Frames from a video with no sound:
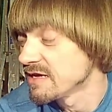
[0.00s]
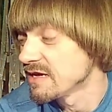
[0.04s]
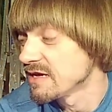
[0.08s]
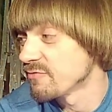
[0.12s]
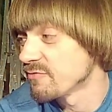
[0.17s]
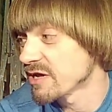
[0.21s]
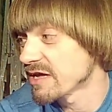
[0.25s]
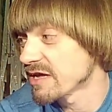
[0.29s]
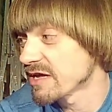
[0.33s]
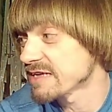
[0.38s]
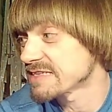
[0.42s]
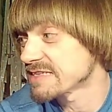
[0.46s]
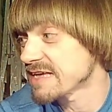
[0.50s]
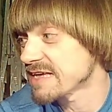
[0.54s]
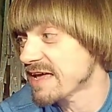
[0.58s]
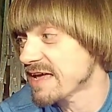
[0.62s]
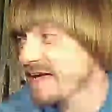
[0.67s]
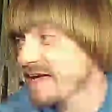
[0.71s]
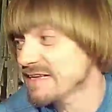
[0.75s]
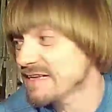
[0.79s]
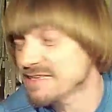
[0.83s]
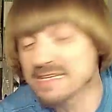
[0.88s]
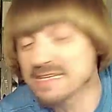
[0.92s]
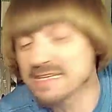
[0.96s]
If we could get to
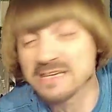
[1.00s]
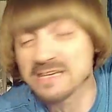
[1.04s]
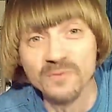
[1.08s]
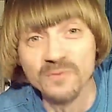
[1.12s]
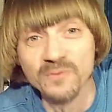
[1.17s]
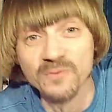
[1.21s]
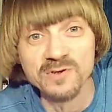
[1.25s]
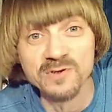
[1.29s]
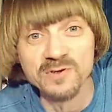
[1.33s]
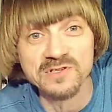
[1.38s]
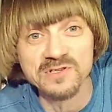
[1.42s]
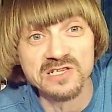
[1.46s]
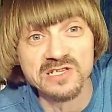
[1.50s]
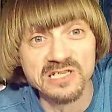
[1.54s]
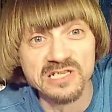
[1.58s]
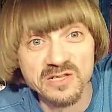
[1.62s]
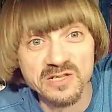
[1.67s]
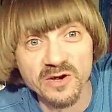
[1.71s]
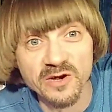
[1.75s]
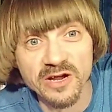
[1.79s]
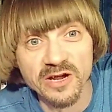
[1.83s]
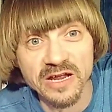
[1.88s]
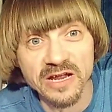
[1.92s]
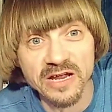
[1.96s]
eighteen thousand four hundred
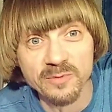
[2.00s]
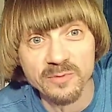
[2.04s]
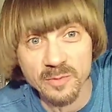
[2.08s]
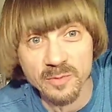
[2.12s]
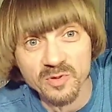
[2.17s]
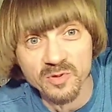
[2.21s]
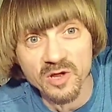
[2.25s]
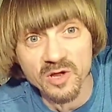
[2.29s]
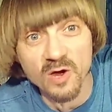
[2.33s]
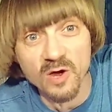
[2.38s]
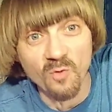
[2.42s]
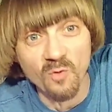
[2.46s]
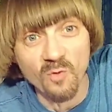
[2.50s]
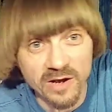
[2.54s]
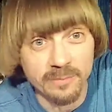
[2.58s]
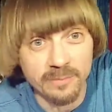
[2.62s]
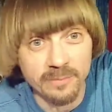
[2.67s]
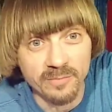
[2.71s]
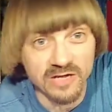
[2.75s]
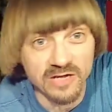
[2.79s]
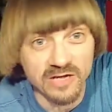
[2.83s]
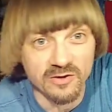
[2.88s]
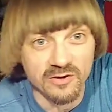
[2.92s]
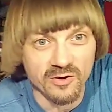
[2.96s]
sixty-three, I'm going to play What a
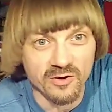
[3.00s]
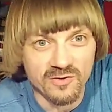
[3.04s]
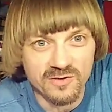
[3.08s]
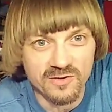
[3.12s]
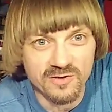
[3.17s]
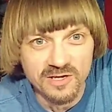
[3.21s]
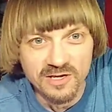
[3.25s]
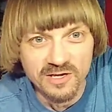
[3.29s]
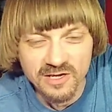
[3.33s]
Meal,